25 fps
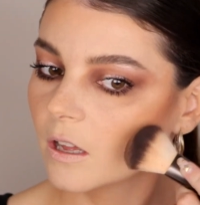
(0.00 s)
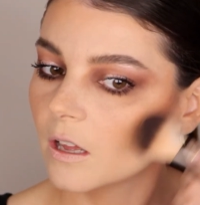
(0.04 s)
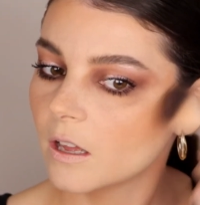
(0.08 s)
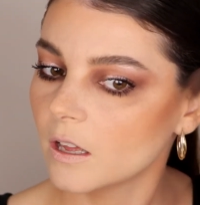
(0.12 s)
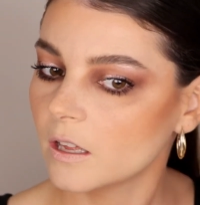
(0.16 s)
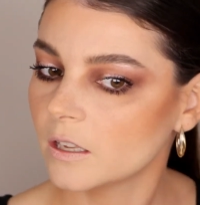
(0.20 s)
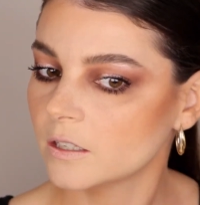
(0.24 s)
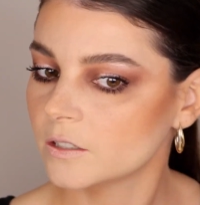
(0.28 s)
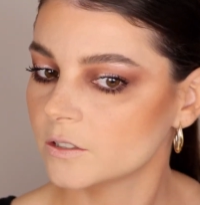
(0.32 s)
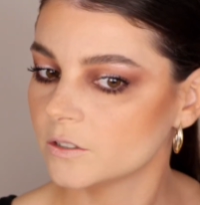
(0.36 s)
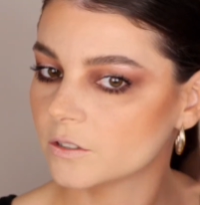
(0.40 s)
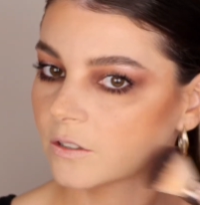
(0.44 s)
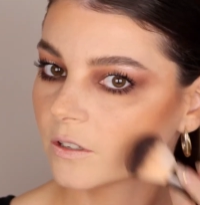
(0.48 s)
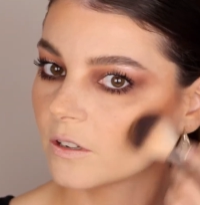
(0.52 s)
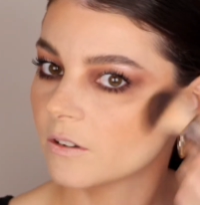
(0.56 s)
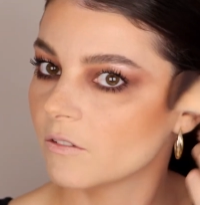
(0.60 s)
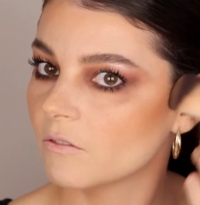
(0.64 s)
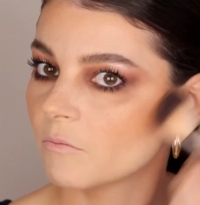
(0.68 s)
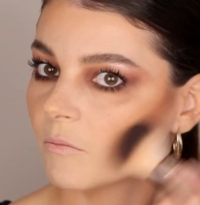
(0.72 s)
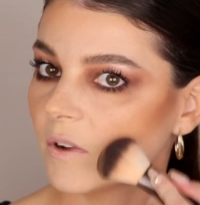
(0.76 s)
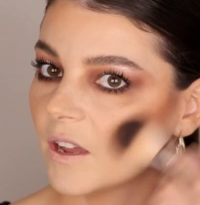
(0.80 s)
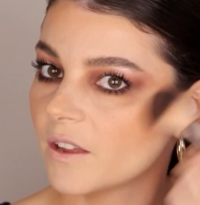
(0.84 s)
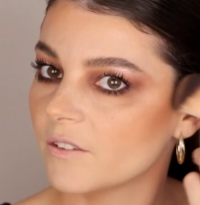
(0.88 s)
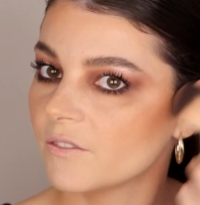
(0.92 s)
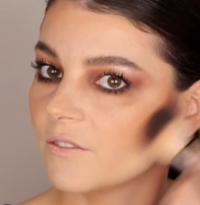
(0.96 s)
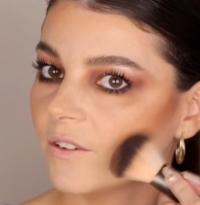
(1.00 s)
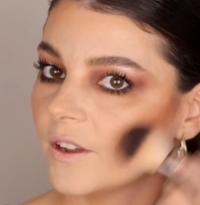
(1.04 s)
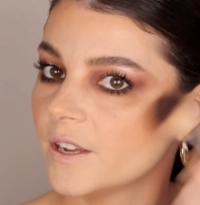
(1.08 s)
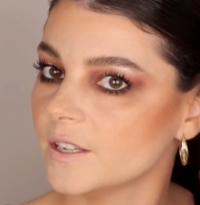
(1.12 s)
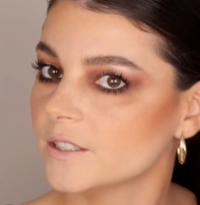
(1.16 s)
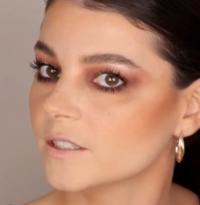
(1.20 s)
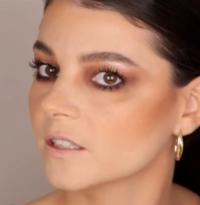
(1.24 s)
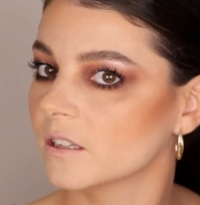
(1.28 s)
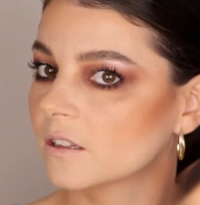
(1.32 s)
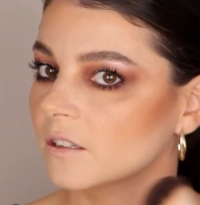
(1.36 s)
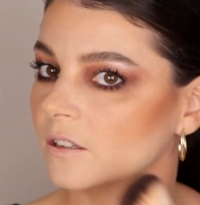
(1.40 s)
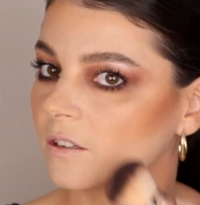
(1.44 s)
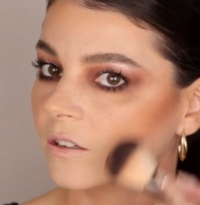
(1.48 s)
and to give my
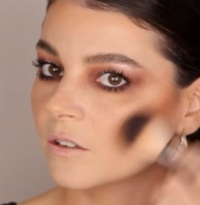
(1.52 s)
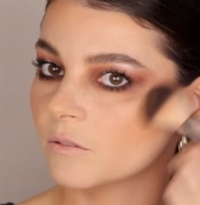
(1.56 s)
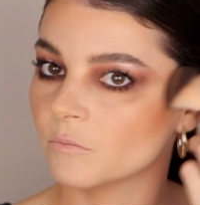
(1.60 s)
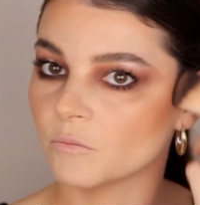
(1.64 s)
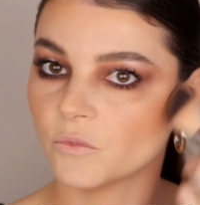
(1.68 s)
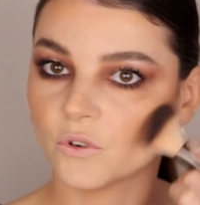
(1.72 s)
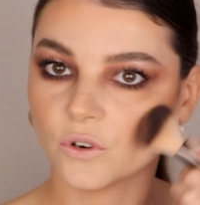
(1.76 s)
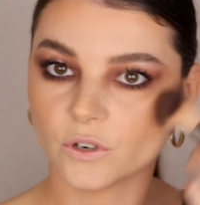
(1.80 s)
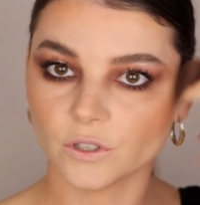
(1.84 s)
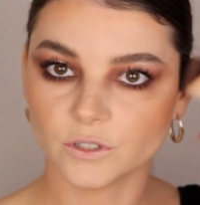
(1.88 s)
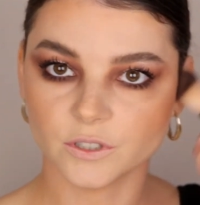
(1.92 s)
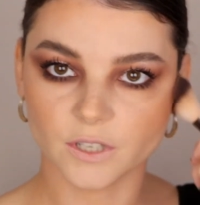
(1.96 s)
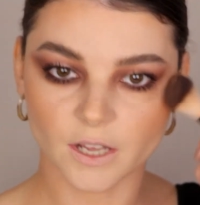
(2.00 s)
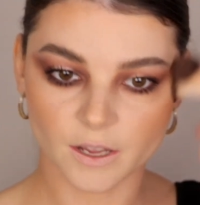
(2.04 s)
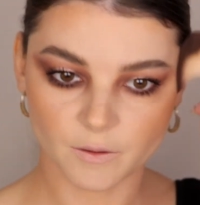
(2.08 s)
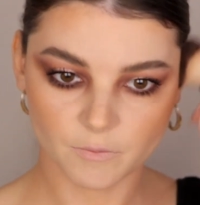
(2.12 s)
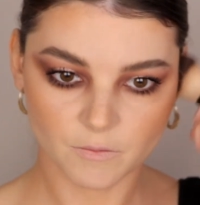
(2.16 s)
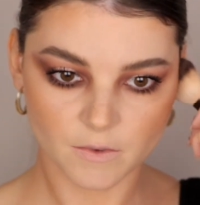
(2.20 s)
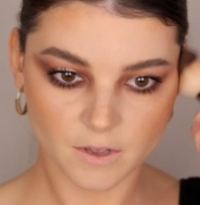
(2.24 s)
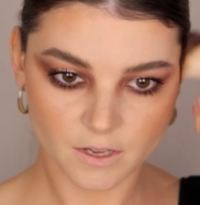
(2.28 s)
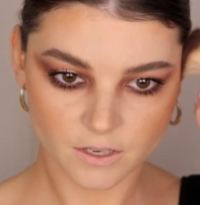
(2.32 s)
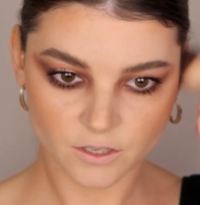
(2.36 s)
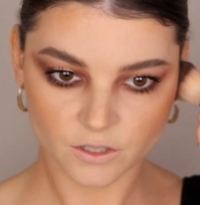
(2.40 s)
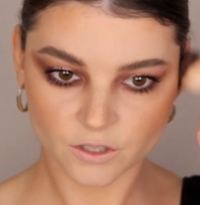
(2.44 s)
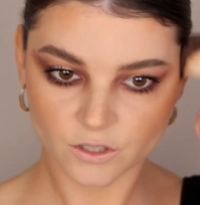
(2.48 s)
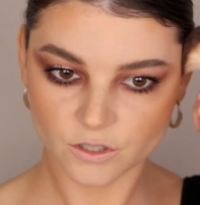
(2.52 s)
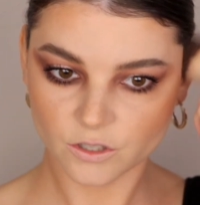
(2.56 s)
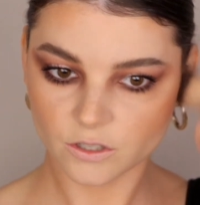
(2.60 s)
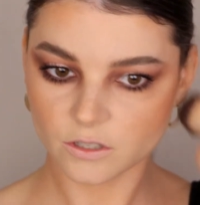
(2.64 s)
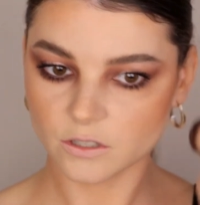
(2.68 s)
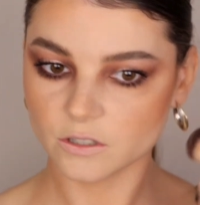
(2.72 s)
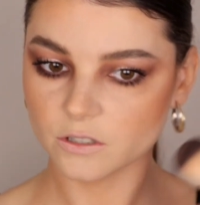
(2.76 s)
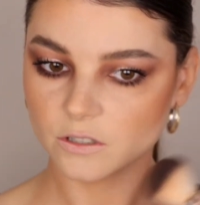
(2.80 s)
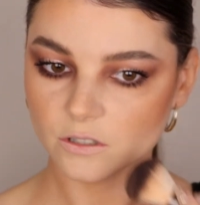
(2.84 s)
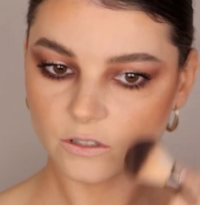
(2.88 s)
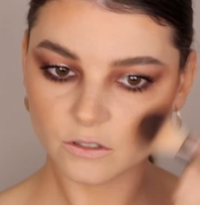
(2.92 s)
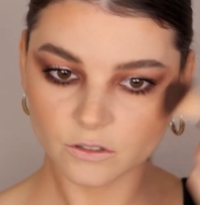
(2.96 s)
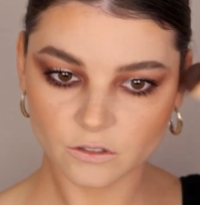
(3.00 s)
face a little more
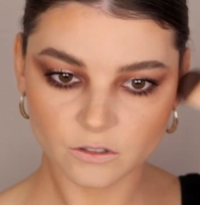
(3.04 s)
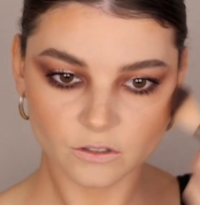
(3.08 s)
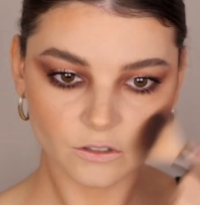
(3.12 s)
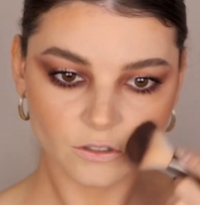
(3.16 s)
dimension,